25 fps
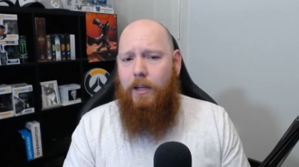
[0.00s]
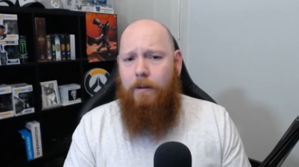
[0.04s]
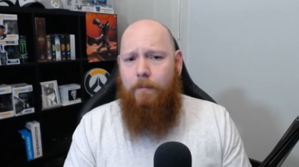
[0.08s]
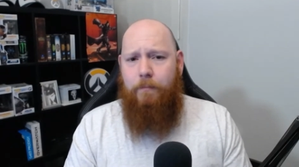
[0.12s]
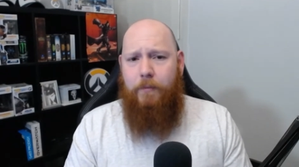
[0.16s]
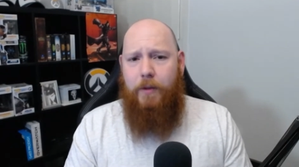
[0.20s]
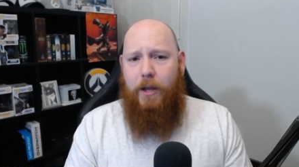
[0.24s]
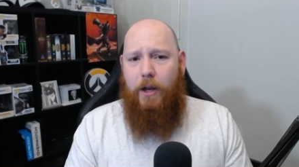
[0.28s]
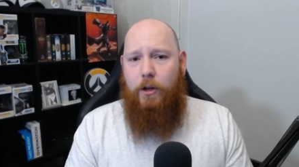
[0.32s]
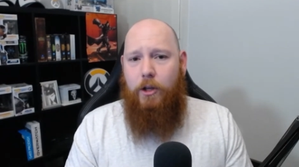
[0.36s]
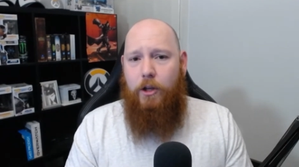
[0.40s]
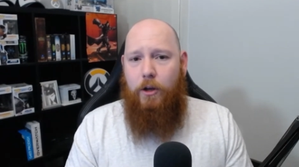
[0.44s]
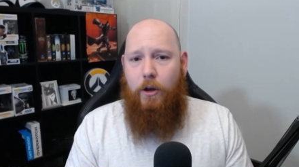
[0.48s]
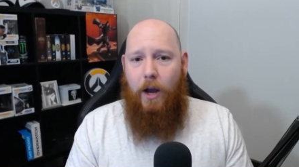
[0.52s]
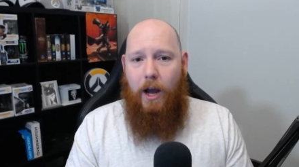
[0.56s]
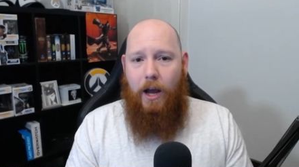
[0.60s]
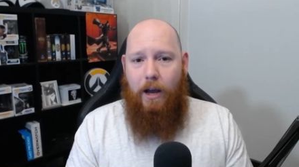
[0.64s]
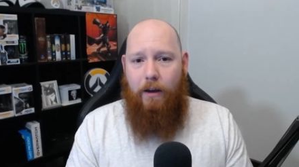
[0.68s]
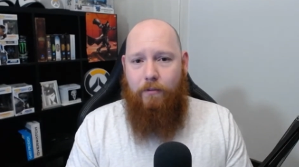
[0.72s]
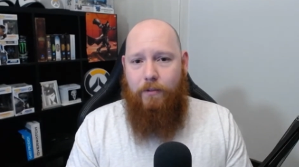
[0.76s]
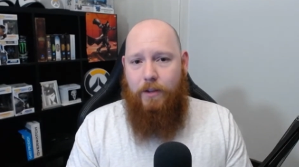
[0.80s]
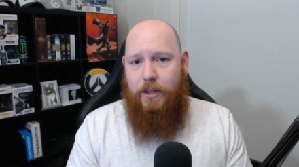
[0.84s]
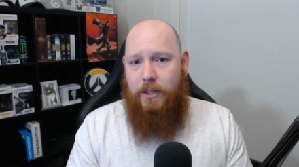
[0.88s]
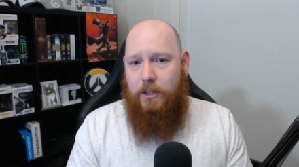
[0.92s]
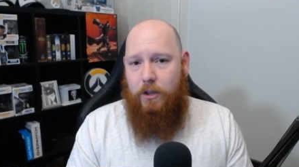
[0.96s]
and you
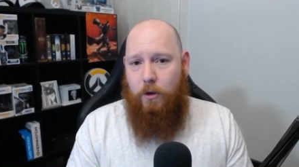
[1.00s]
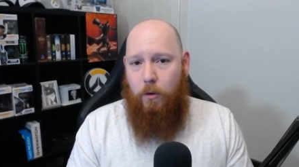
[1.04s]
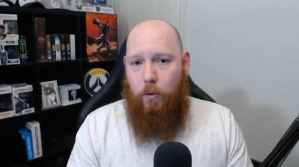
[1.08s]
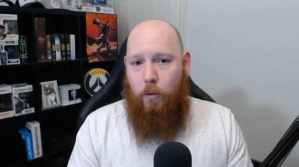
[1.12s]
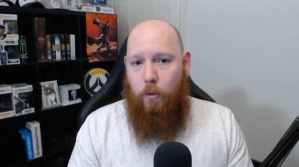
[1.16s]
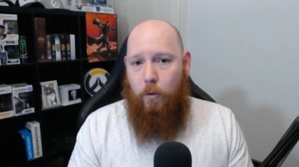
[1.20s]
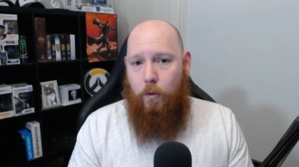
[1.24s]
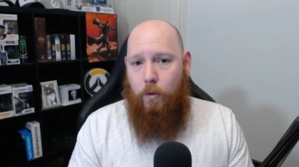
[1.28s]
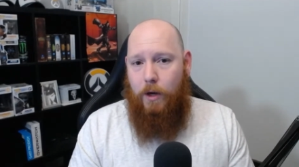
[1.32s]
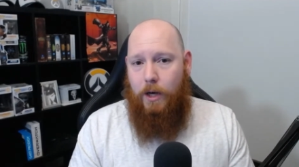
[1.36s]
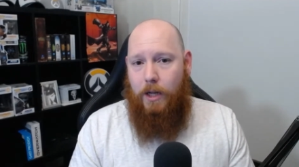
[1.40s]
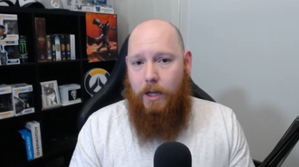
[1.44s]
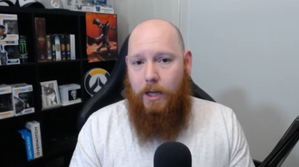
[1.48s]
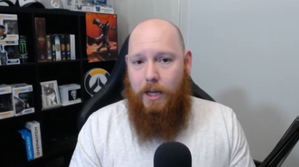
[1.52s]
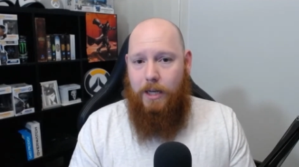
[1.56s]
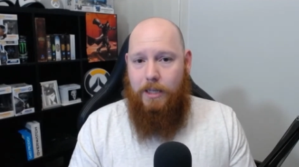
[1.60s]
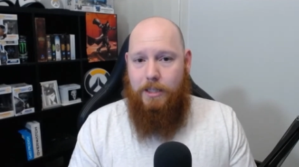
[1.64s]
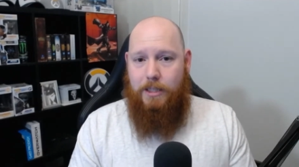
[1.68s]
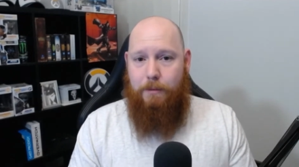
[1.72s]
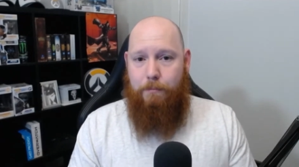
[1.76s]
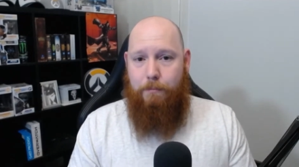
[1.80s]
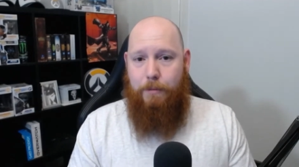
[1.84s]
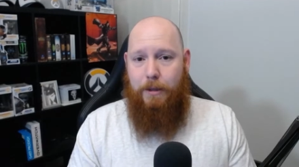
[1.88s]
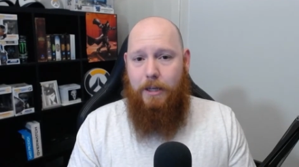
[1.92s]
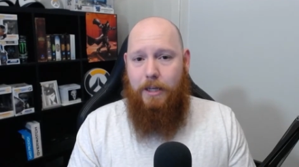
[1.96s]
have these core
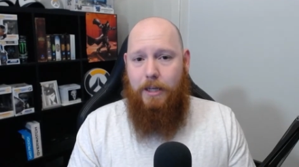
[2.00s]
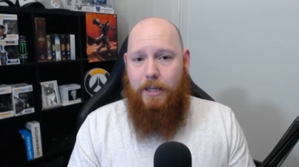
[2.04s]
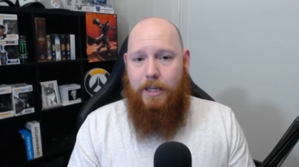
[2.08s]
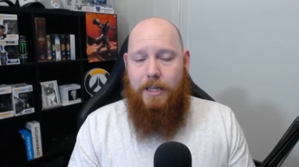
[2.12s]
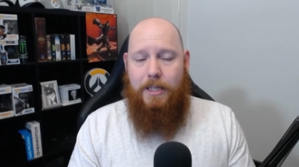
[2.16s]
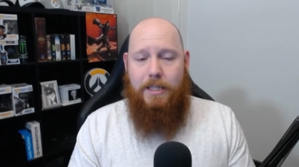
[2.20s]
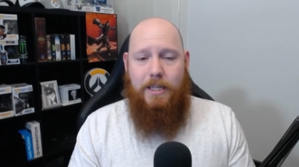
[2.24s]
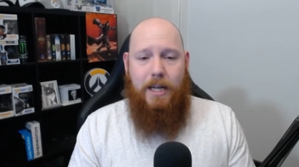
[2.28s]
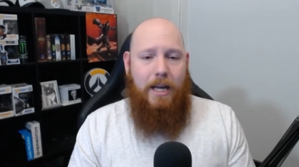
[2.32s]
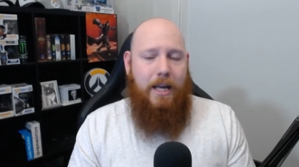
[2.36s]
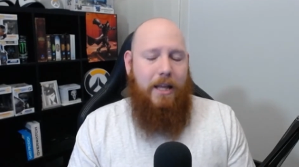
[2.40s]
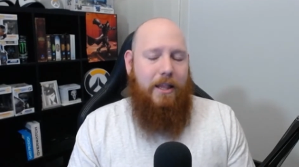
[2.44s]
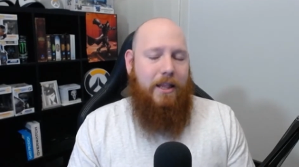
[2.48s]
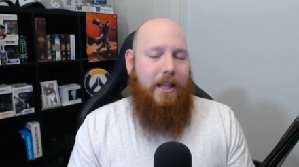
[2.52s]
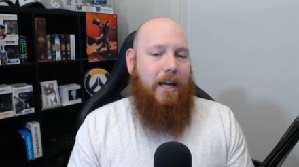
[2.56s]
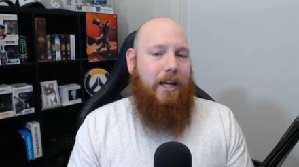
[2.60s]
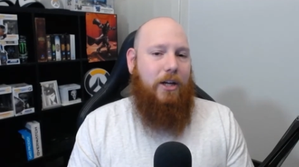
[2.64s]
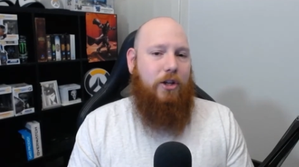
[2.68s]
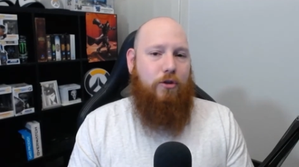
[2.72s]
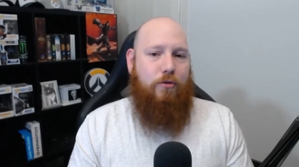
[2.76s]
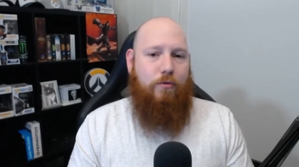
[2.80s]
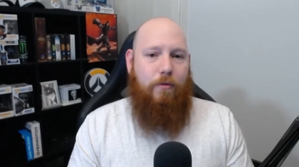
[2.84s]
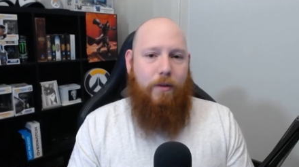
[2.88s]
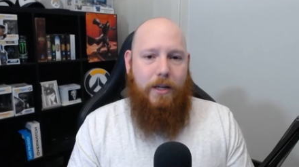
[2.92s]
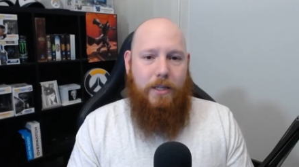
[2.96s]
class abilities
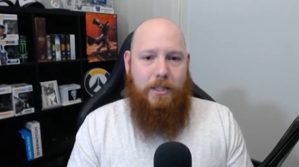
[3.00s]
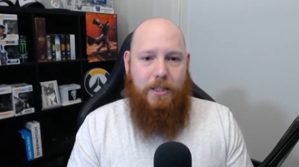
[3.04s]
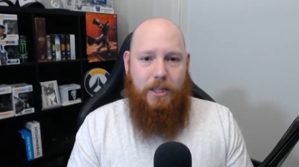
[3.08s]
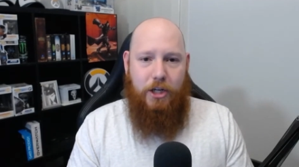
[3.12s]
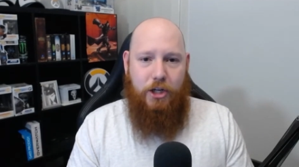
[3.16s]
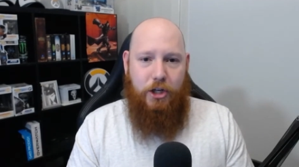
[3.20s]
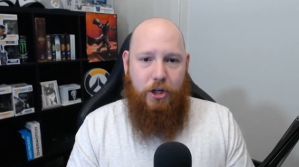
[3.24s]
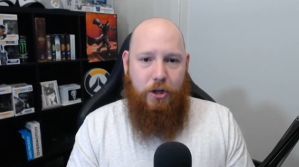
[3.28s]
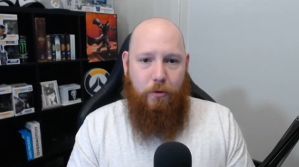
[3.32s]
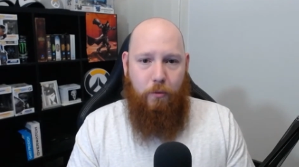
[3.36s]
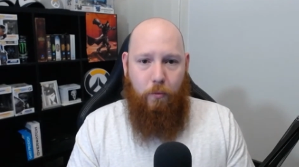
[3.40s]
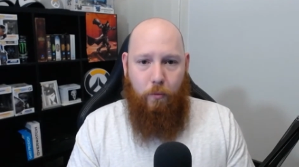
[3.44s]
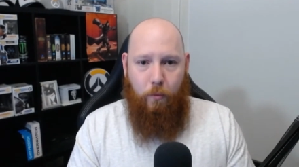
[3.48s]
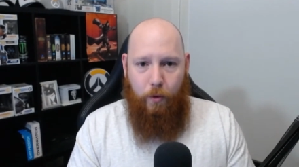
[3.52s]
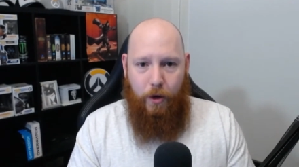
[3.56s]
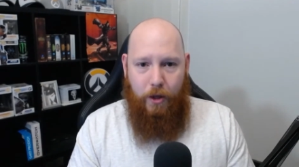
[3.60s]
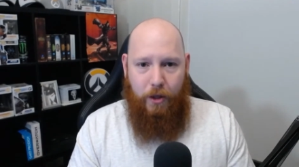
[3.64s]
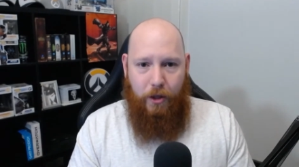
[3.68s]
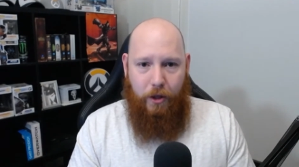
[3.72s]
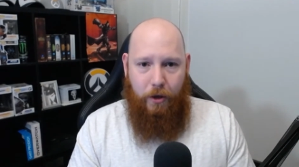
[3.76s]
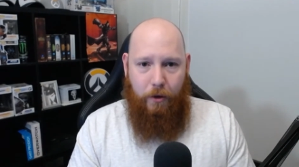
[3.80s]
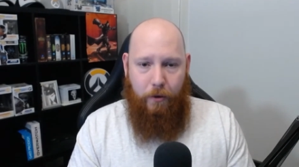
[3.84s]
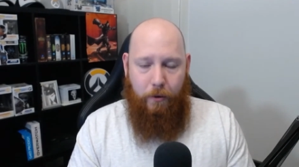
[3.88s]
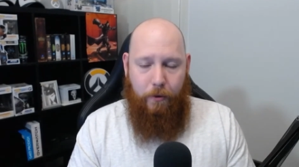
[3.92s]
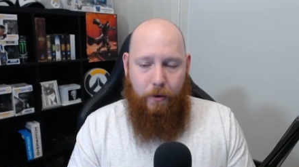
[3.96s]
that transition
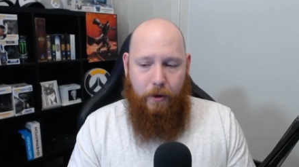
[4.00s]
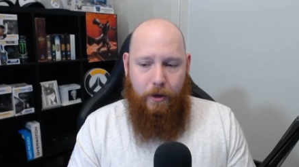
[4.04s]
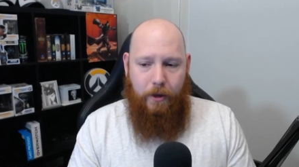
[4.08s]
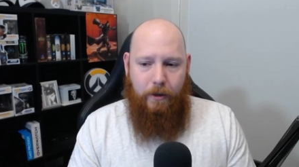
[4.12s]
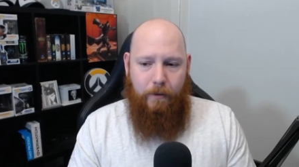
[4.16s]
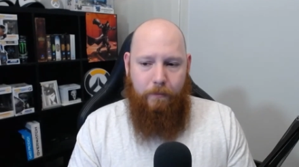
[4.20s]
with you.